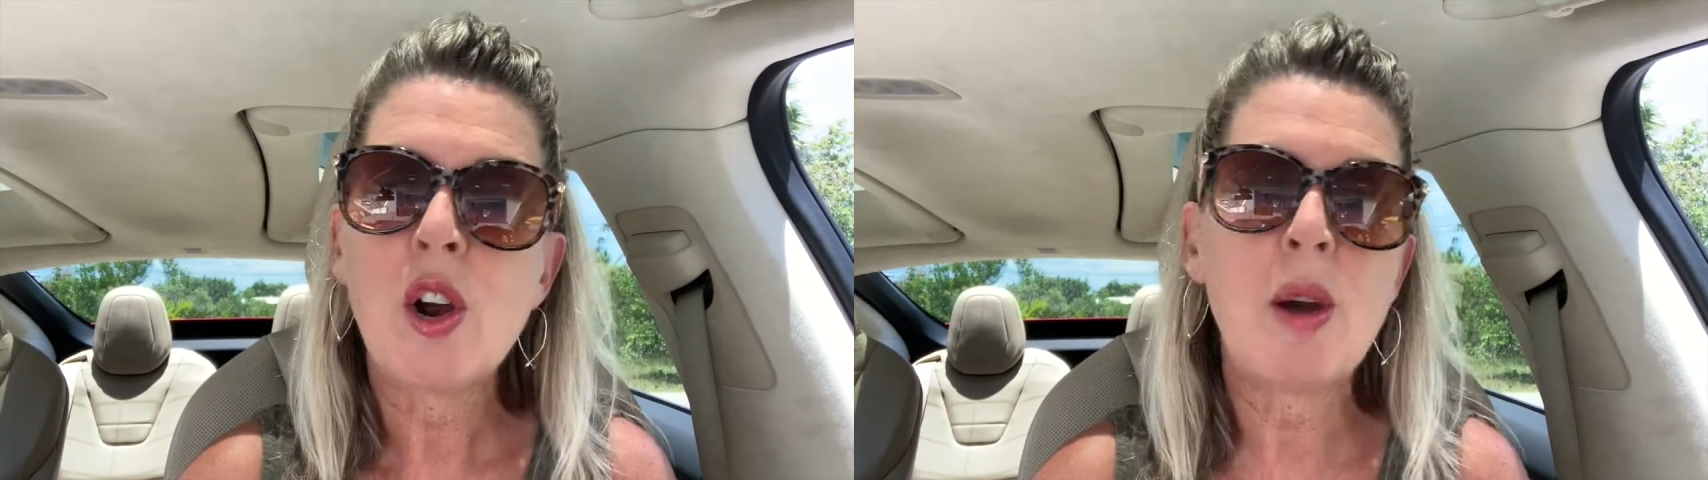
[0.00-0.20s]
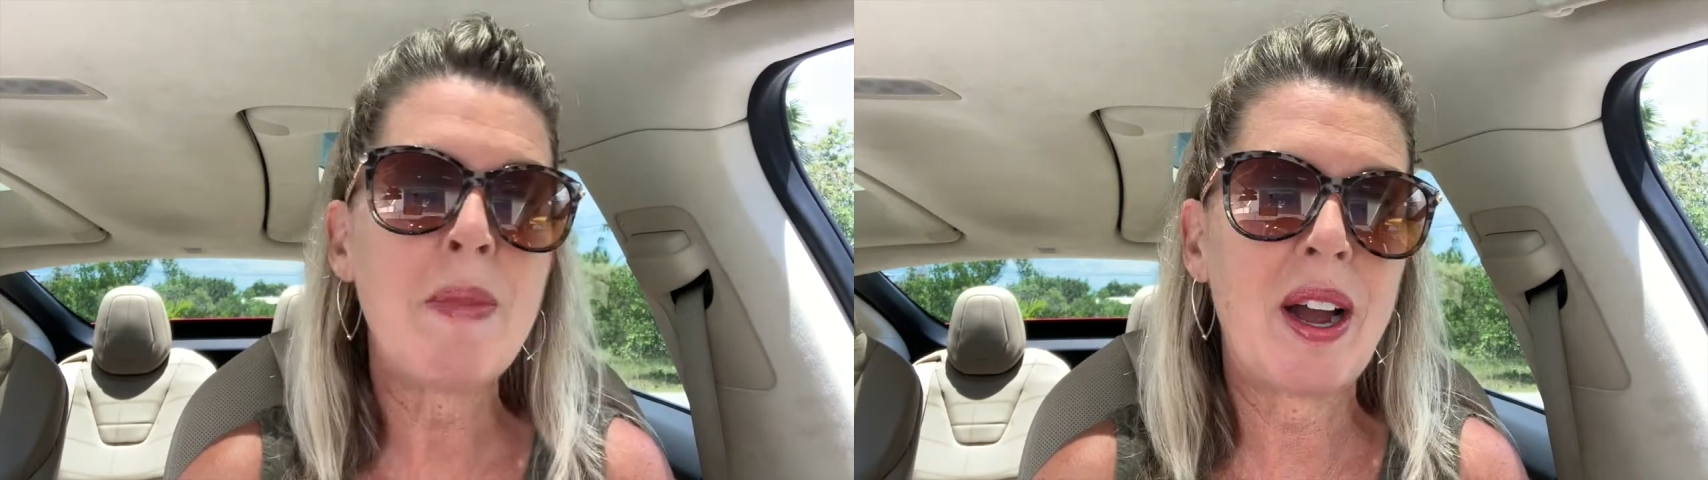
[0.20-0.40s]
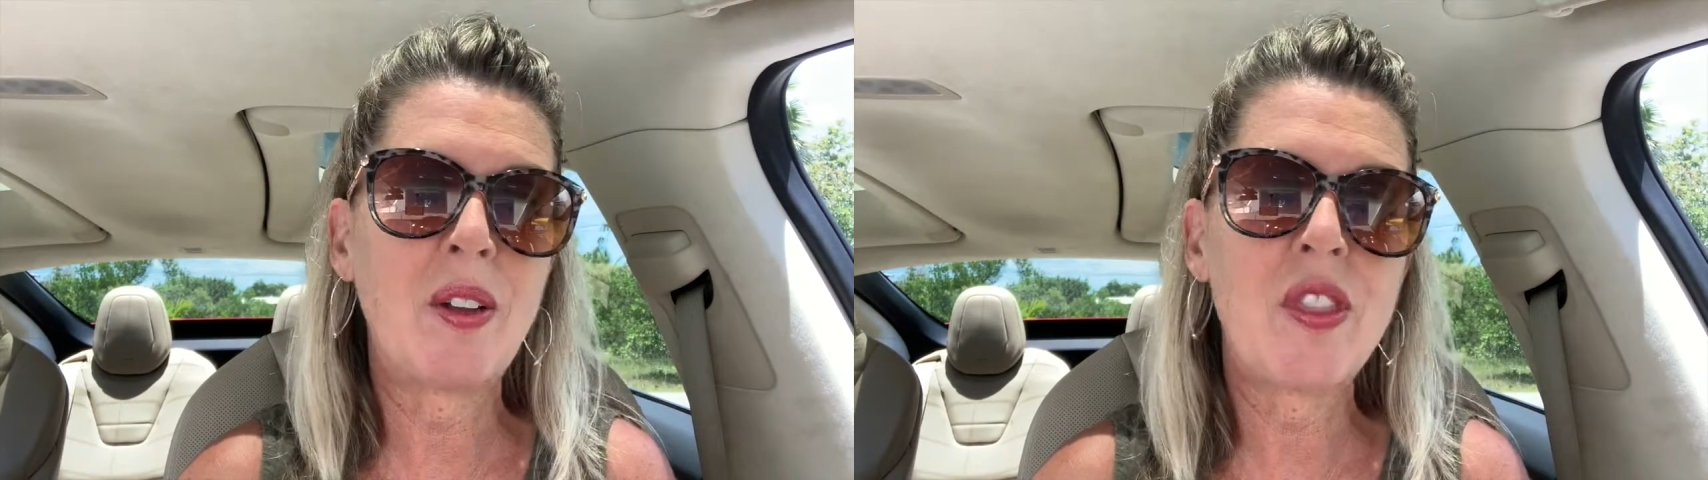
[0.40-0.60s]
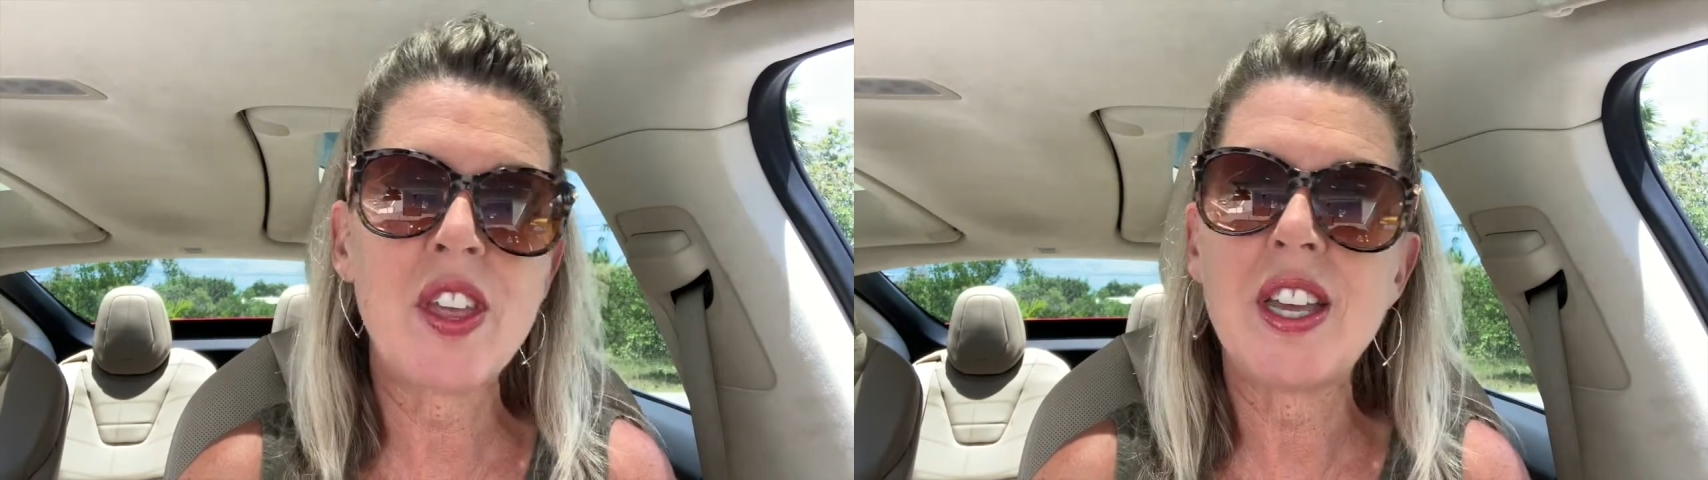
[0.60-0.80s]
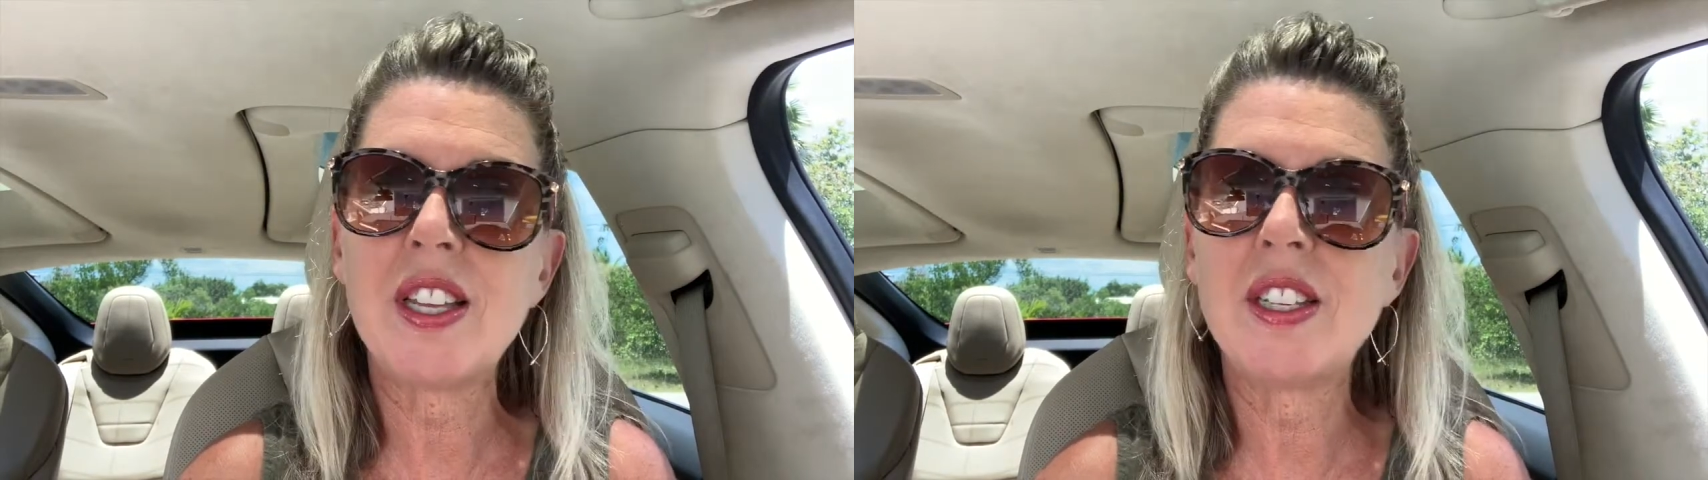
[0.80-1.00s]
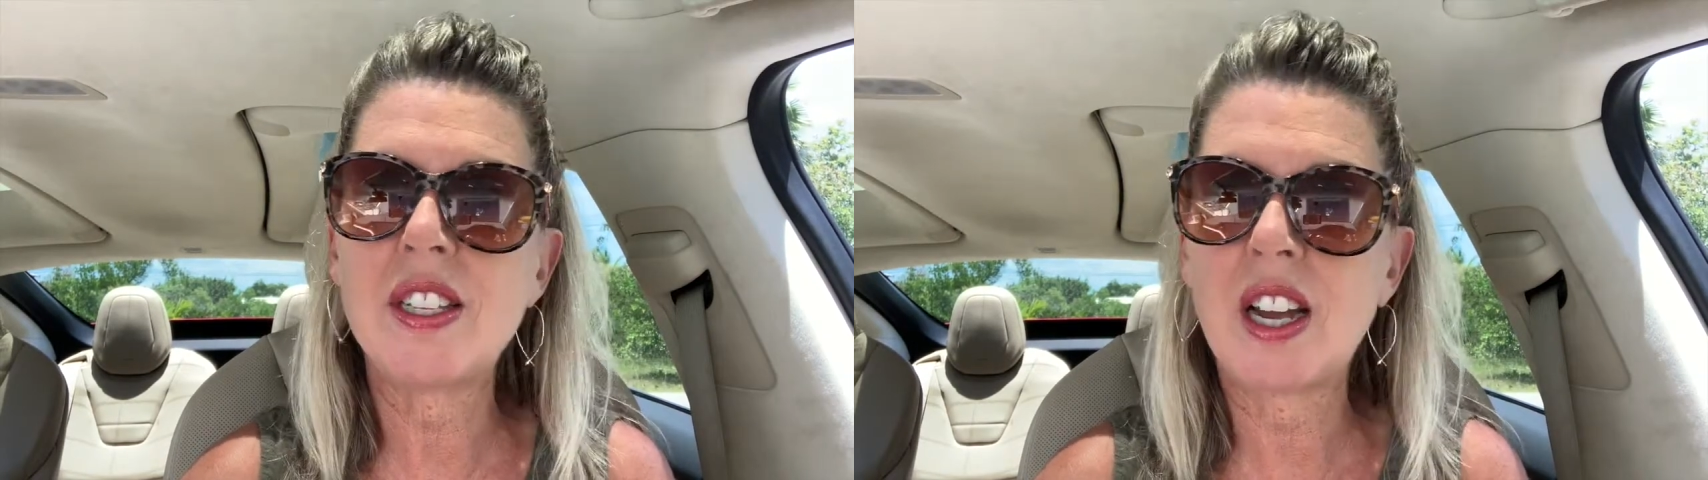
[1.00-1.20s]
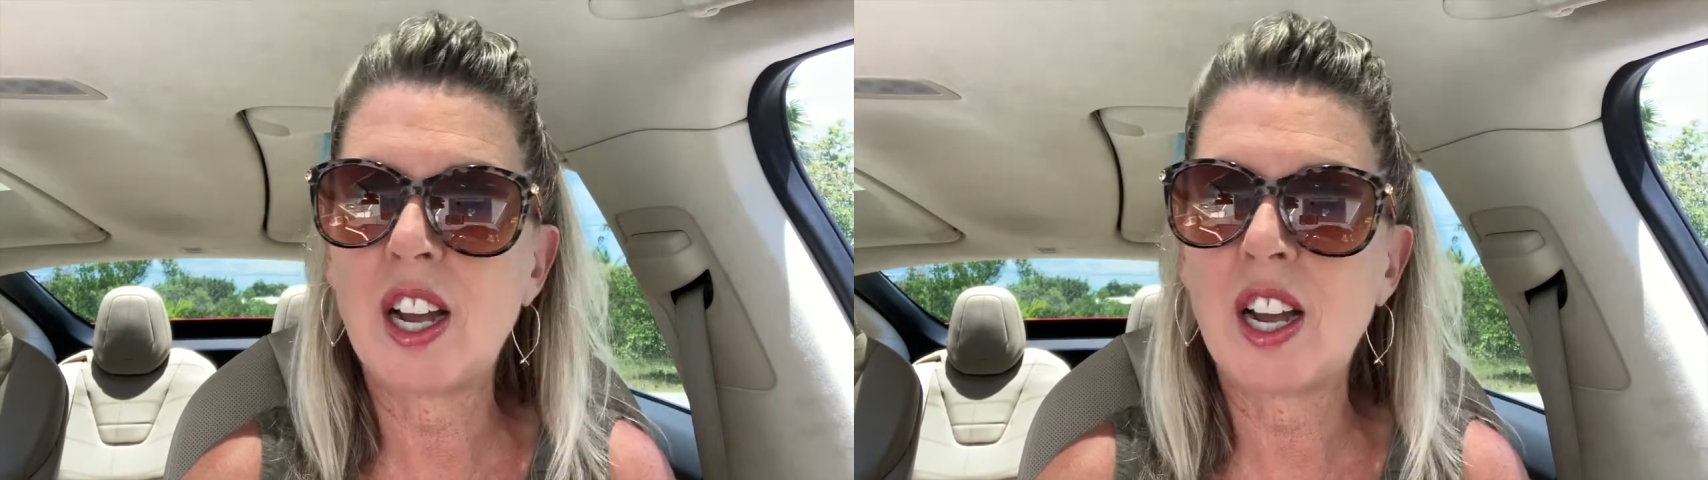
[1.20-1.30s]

about these